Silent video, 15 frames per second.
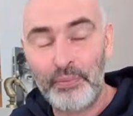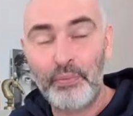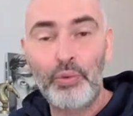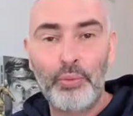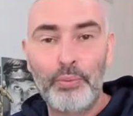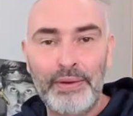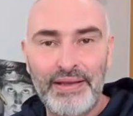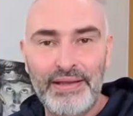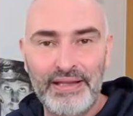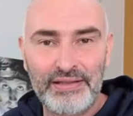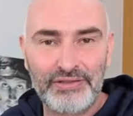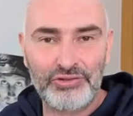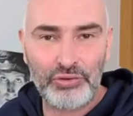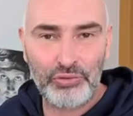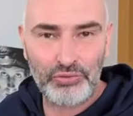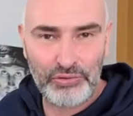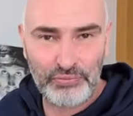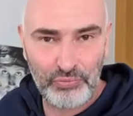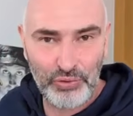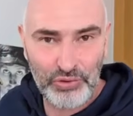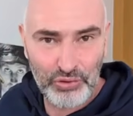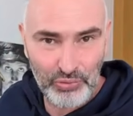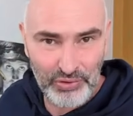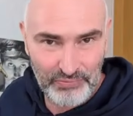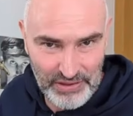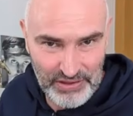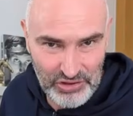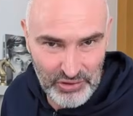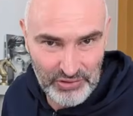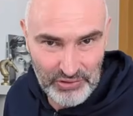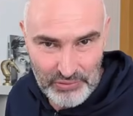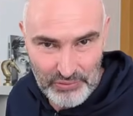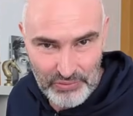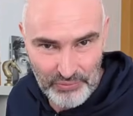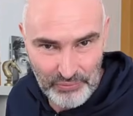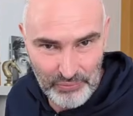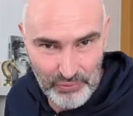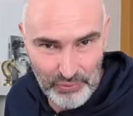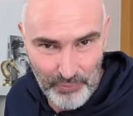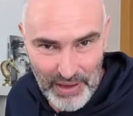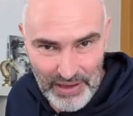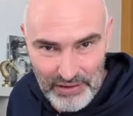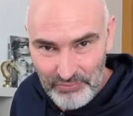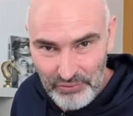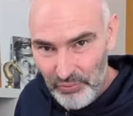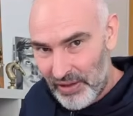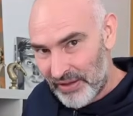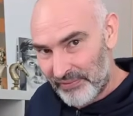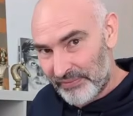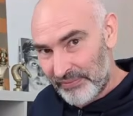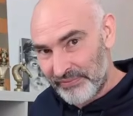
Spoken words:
We'll meet again soon for new adventures. Goodbye, everyone.